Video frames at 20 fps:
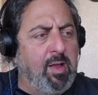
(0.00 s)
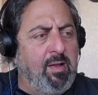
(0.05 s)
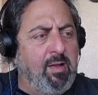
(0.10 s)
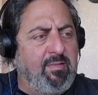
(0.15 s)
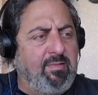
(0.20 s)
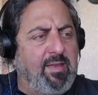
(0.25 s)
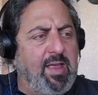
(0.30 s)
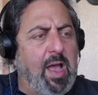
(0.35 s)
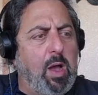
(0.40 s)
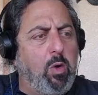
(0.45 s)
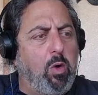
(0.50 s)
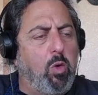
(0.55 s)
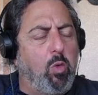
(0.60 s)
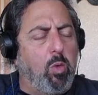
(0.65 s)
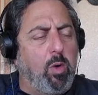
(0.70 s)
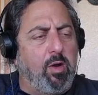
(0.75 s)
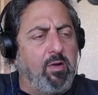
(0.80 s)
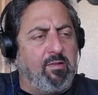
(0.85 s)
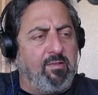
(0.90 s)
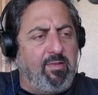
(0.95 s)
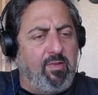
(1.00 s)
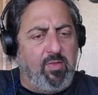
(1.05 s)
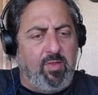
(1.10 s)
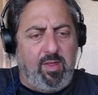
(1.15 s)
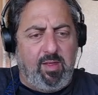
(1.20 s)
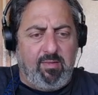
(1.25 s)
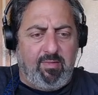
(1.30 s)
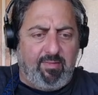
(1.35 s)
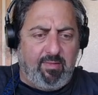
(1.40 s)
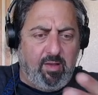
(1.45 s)
see how it works in
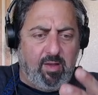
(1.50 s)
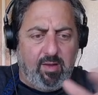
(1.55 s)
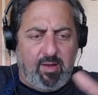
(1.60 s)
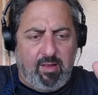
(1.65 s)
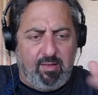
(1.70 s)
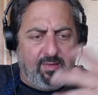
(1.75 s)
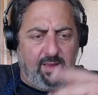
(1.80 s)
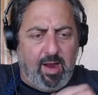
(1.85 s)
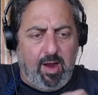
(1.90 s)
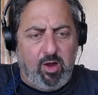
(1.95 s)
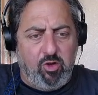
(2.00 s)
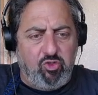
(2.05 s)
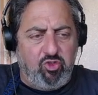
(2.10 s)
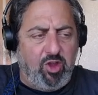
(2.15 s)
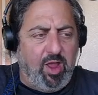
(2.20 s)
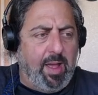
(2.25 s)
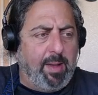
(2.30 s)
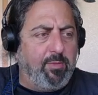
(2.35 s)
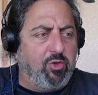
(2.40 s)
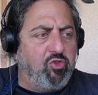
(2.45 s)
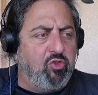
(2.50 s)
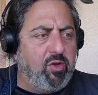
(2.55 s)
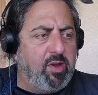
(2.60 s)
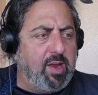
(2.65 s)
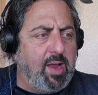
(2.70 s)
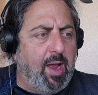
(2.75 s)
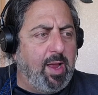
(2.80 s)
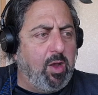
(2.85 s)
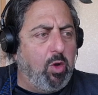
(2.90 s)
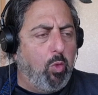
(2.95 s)
this guitar geometry
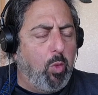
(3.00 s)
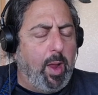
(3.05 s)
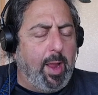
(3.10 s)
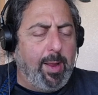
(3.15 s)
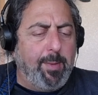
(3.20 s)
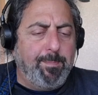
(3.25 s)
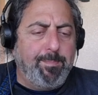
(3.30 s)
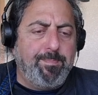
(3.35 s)
kind of way.